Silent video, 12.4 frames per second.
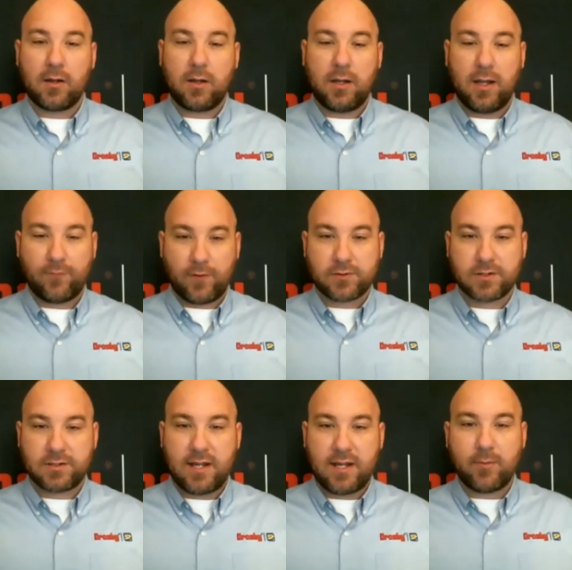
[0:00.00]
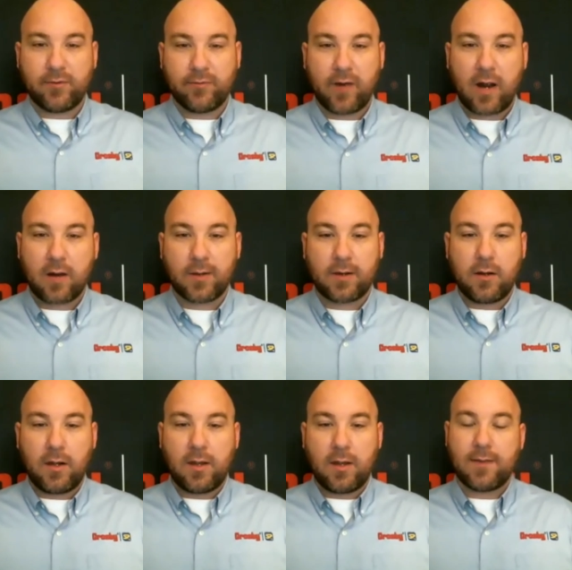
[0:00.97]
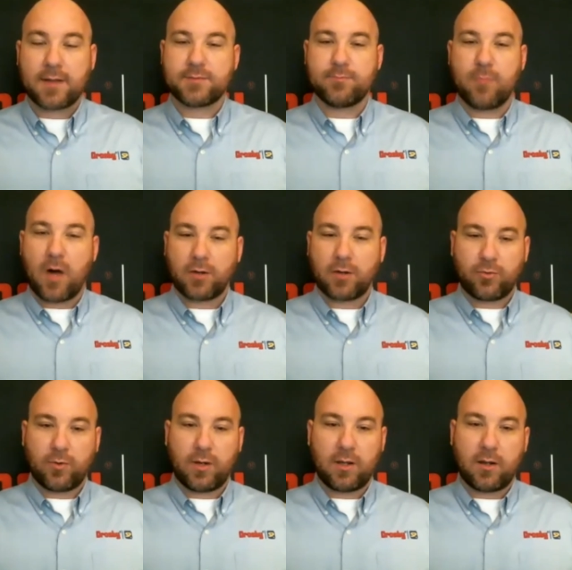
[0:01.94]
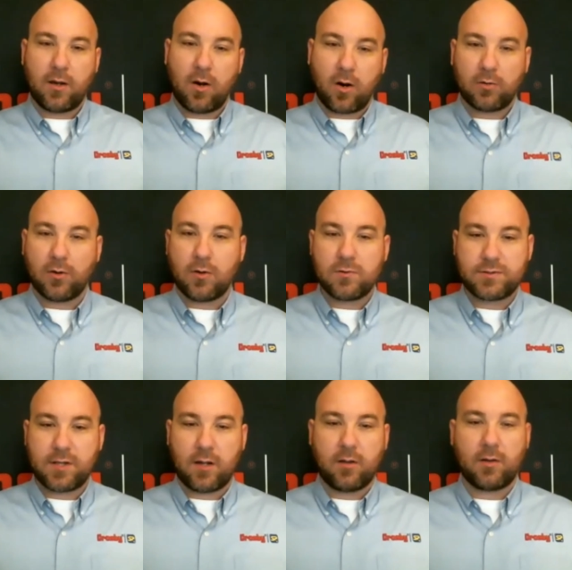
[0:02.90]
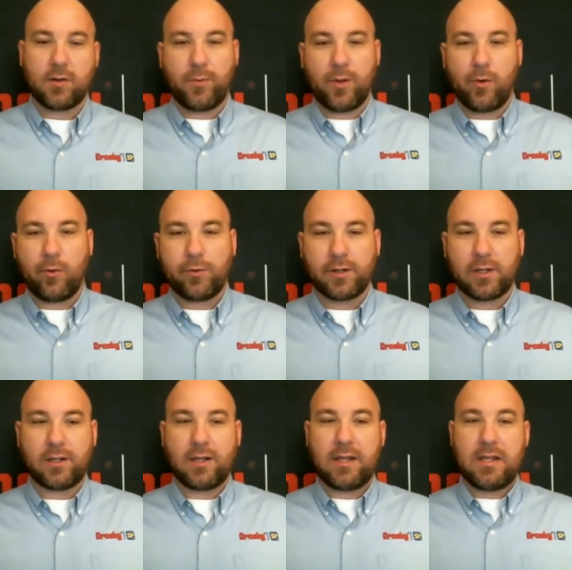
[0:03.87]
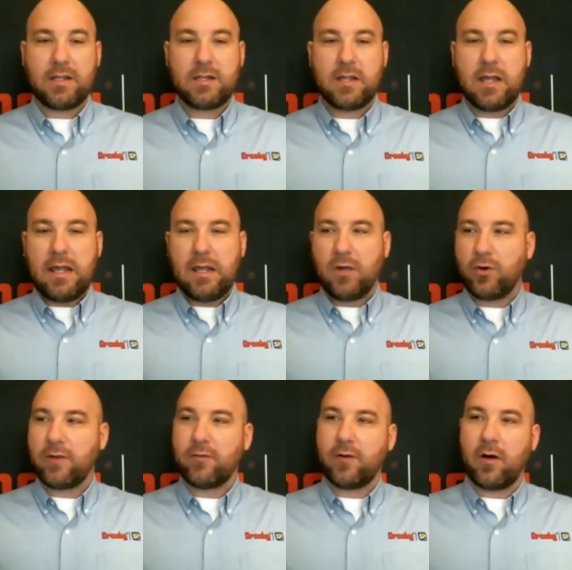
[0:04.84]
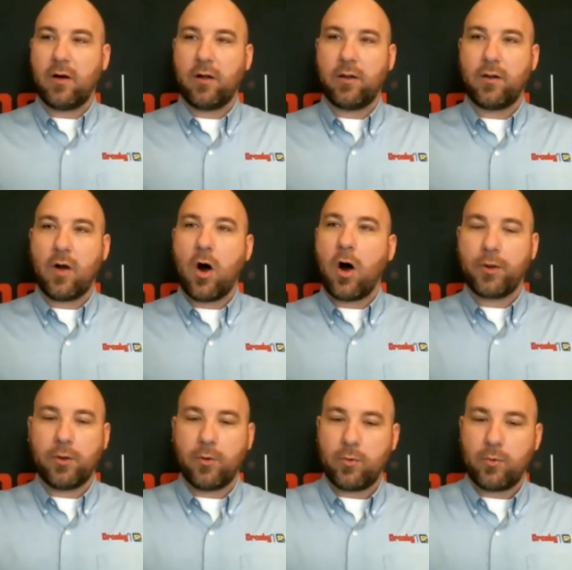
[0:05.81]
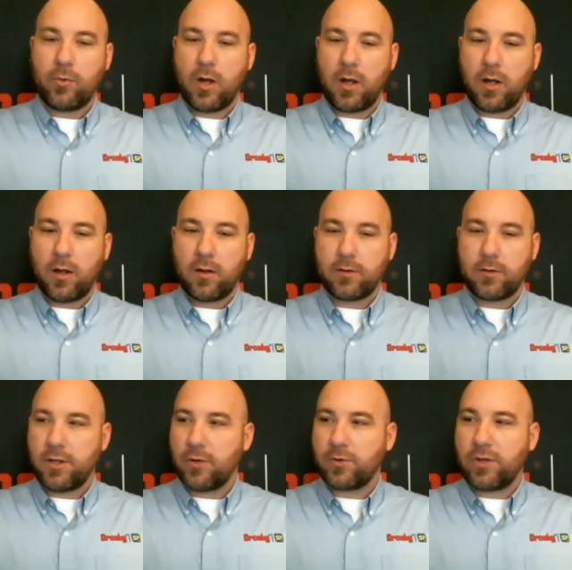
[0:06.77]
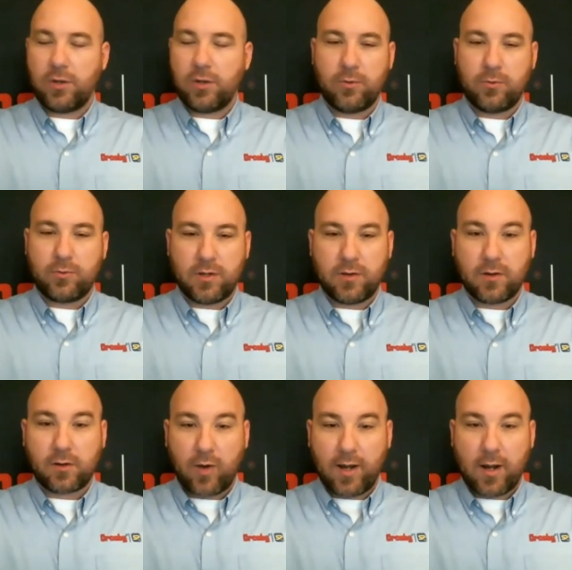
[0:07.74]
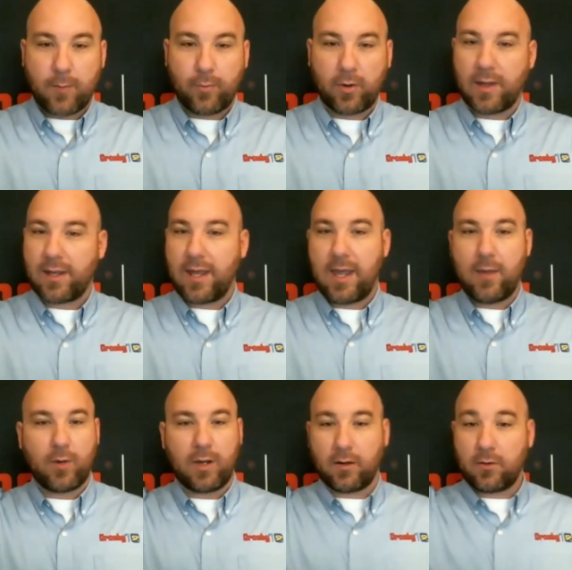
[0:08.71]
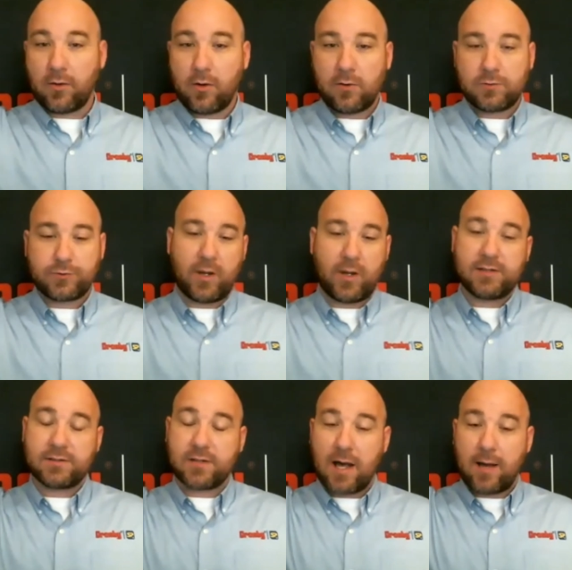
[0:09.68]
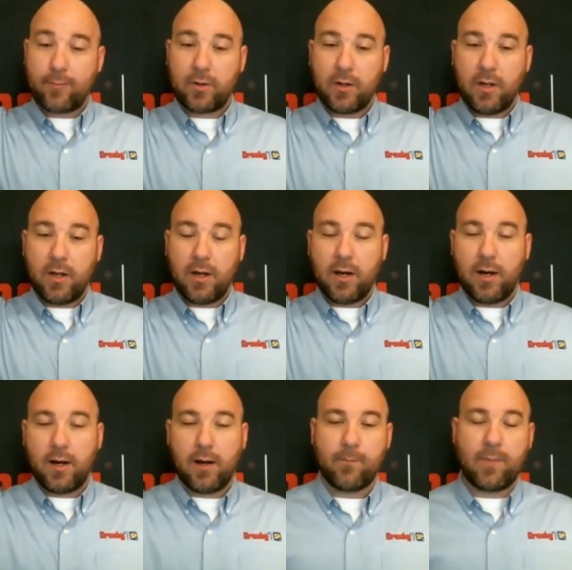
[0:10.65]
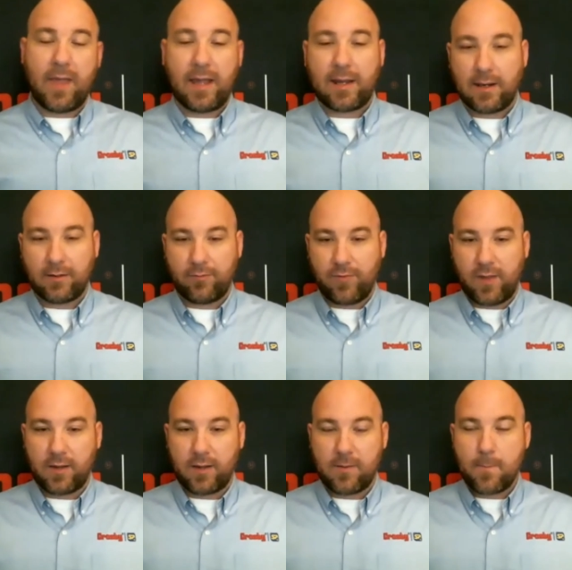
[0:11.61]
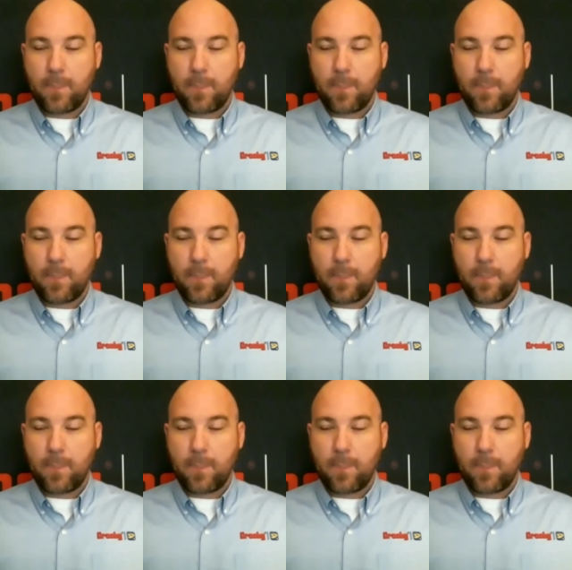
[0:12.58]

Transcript: if there's a team environment, that's monitoring our load cell. He'll be holding it. He he'll give a, an audio, uh, you know, cue to the crane operator, like, "Hey, we're getting close," or "Hey, stop," um, that kind of thing.